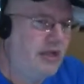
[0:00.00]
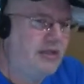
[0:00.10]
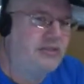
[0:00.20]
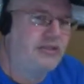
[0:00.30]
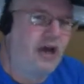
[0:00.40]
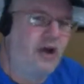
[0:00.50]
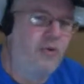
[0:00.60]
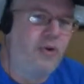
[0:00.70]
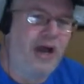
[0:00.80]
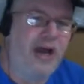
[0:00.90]

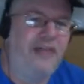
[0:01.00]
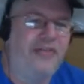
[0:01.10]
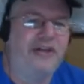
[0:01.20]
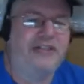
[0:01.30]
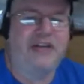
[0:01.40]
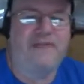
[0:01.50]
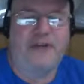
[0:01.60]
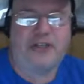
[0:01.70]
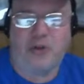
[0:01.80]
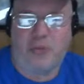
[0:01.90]
So there's an
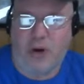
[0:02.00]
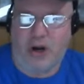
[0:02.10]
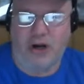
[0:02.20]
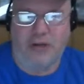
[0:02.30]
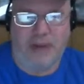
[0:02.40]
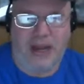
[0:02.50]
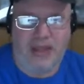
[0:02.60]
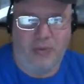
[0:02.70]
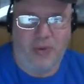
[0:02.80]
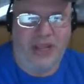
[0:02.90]
official word, by
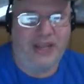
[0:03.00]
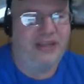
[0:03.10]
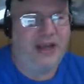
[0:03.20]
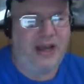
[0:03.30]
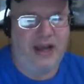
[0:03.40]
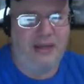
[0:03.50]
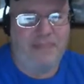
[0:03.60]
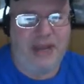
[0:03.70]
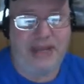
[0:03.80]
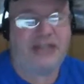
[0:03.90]
the way.
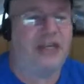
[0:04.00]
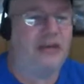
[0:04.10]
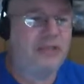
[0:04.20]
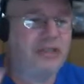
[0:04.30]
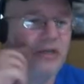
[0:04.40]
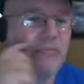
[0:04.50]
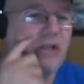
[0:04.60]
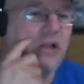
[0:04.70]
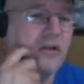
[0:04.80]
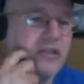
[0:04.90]
Magic Kingdom is going to be
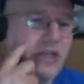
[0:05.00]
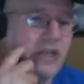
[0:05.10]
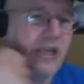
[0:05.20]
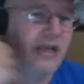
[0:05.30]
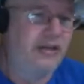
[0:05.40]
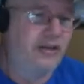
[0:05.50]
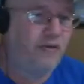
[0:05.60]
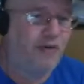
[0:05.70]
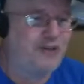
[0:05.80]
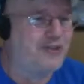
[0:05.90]
closing, and
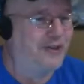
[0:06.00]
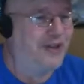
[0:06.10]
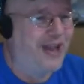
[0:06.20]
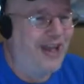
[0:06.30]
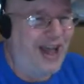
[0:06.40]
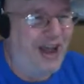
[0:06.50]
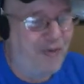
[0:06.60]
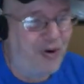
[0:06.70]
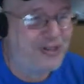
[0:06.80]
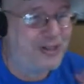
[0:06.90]
Universal. I
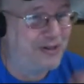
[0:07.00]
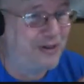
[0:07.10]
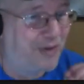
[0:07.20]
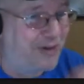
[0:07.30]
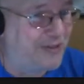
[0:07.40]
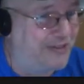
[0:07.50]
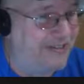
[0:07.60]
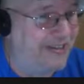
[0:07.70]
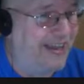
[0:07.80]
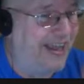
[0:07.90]
worked at
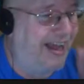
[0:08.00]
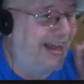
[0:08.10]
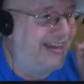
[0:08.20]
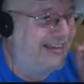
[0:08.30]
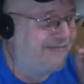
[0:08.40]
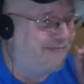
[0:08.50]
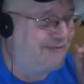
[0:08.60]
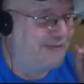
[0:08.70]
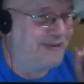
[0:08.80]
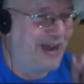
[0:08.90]
Universal.
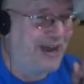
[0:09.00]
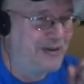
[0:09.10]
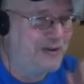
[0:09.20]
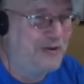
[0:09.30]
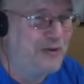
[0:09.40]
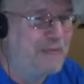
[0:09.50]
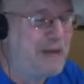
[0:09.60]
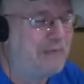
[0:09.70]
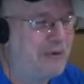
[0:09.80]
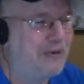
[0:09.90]
I knew
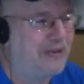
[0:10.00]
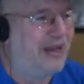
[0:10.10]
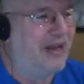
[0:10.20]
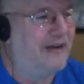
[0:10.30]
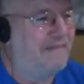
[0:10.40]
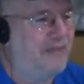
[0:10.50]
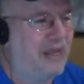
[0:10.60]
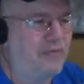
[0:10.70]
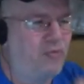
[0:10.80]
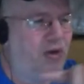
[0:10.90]
people.
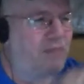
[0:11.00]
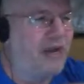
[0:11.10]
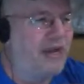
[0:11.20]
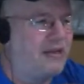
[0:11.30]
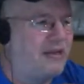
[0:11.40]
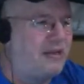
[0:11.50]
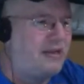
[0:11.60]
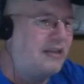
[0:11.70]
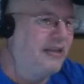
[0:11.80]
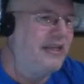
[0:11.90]
Like one of my
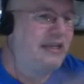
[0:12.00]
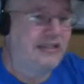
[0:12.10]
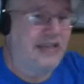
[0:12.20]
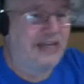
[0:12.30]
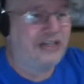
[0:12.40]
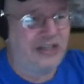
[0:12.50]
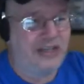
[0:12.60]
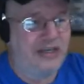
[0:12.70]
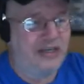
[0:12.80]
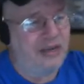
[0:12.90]
leads actually
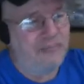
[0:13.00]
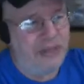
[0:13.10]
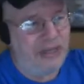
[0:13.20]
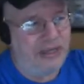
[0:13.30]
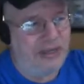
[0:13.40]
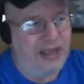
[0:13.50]
ended up being